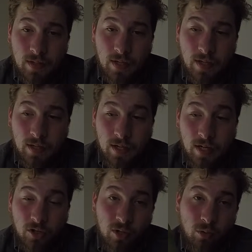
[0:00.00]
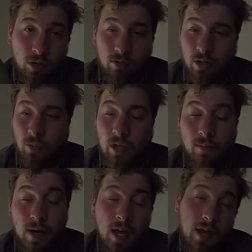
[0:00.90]
And it actually worked really well
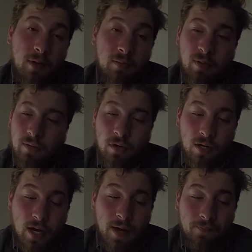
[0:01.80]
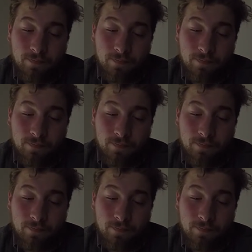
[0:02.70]
in my hammock, believe it or not.